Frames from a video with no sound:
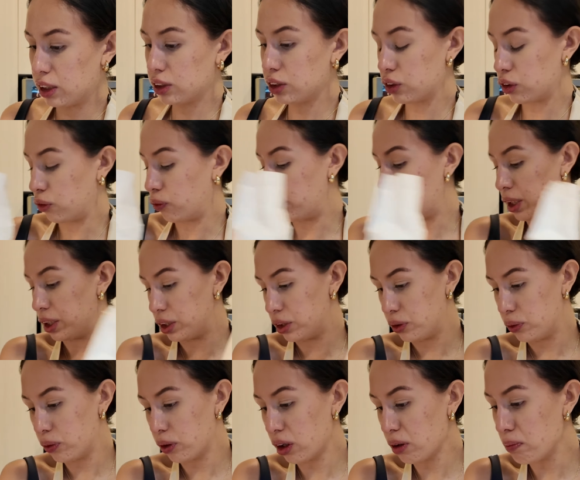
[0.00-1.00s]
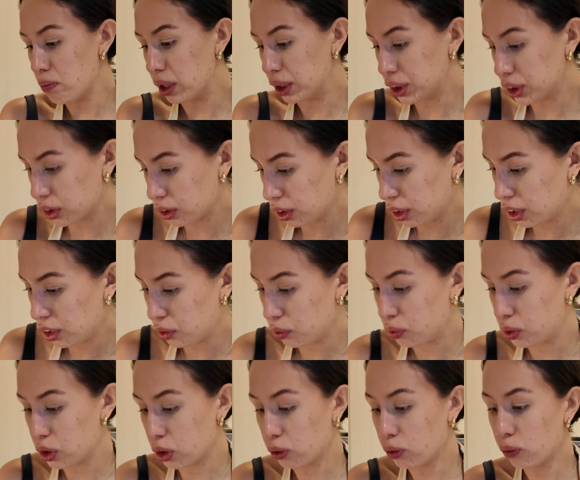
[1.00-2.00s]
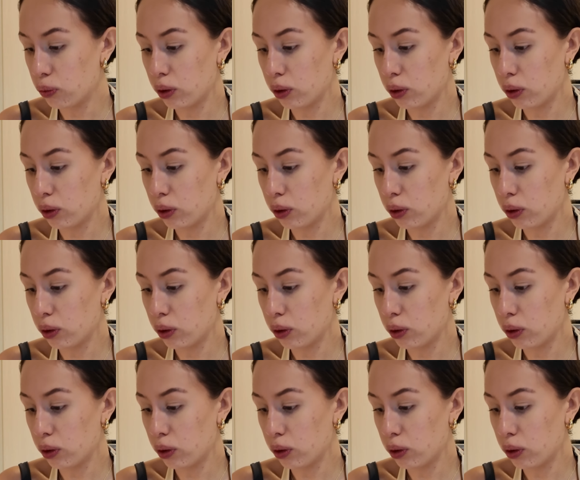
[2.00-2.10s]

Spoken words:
So when you are measuring, you don't